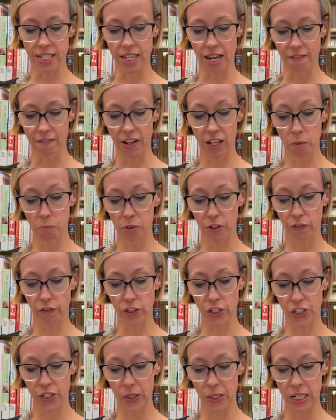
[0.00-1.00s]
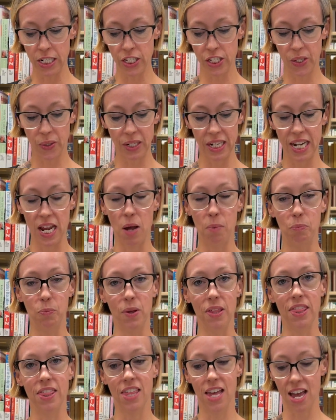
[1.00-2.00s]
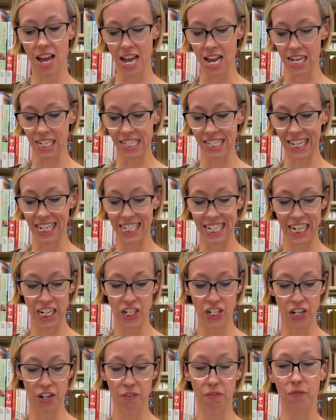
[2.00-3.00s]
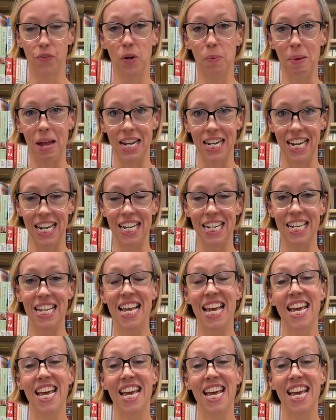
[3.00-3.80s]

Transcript: available for students who need help with citation formatting?